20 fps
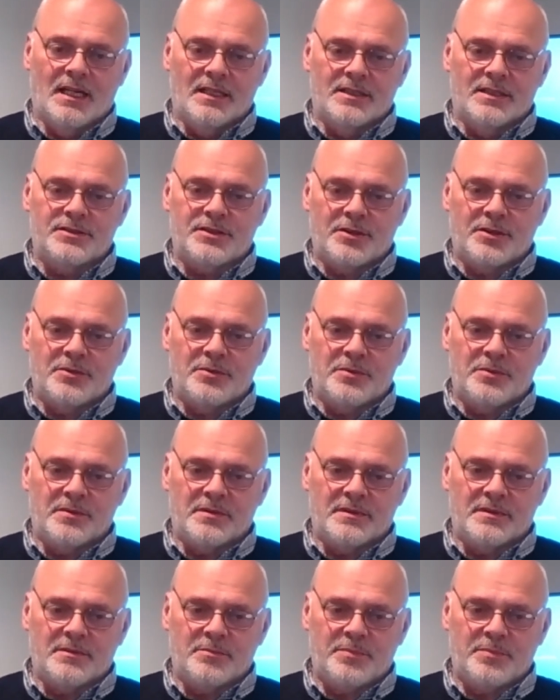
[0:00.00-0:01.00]
So
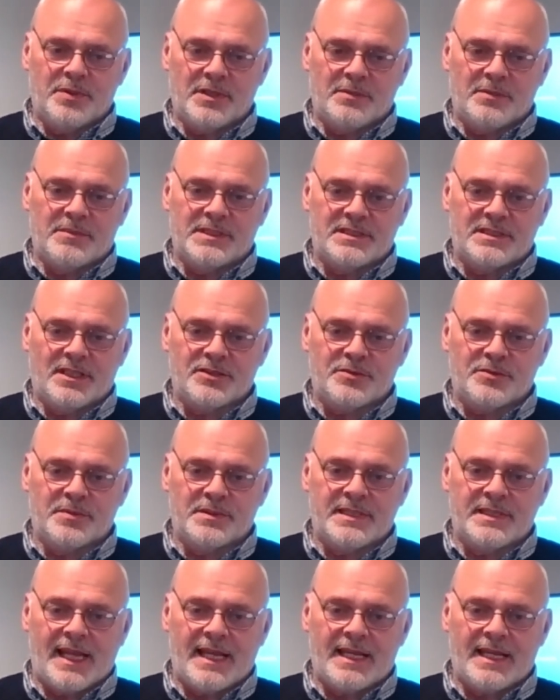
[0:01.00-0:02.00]
put them in touch
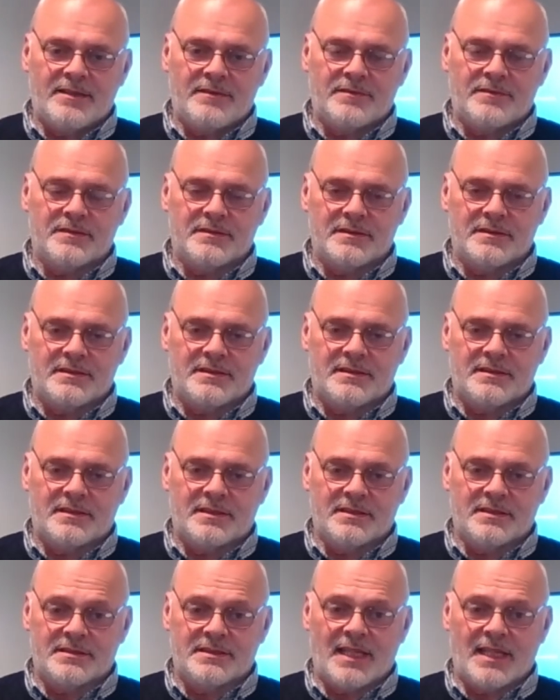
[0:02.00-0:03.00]
with Dave
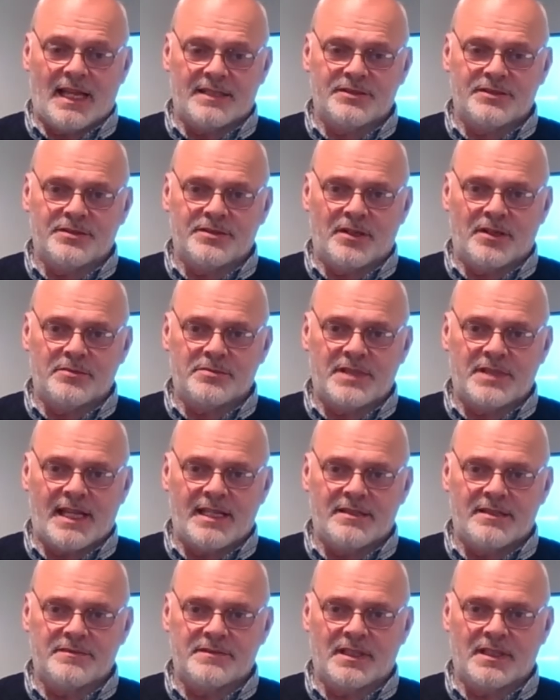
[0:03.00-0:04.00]
because as you know,
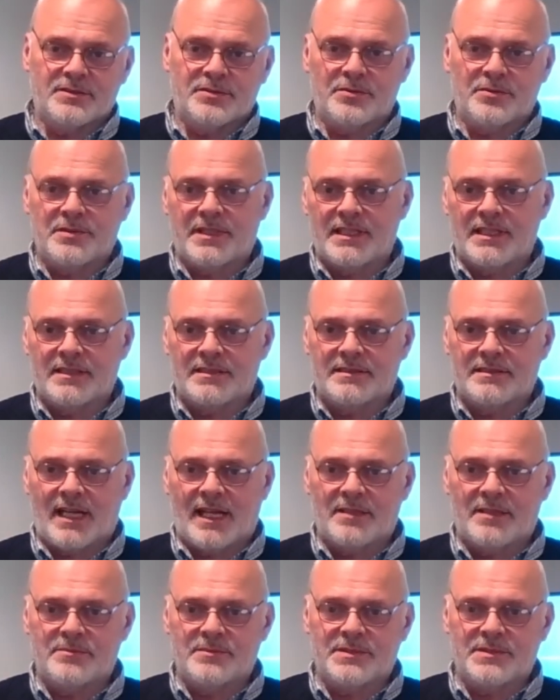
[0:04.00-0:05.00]
Dave does all the
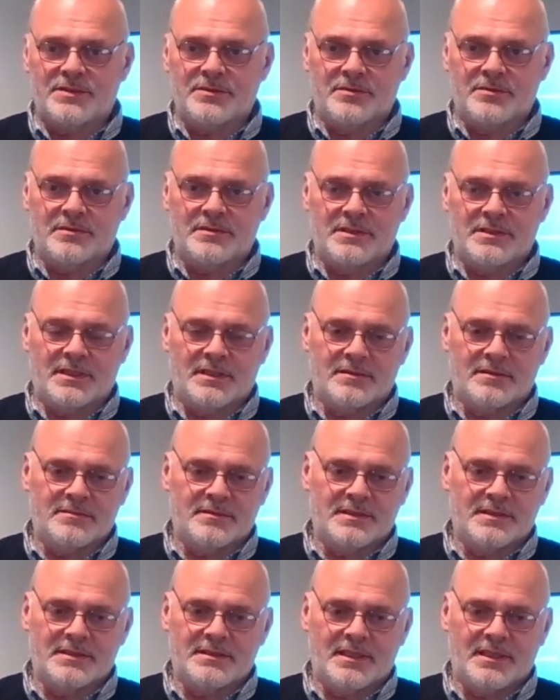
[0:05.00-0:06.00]
exams or, you know,
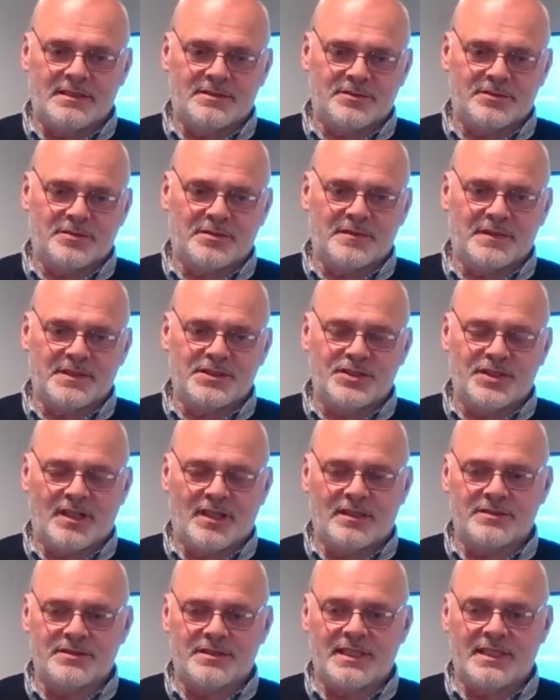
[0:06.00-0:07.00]
he's, he's sort of in
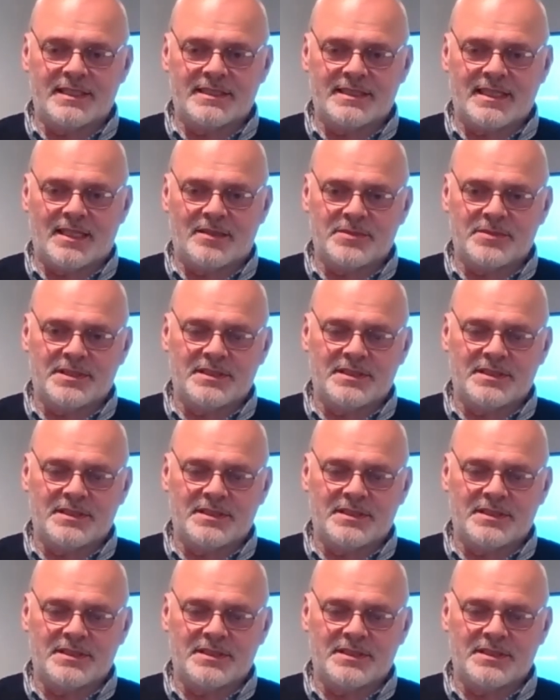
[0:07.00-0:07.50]
charge of the exams.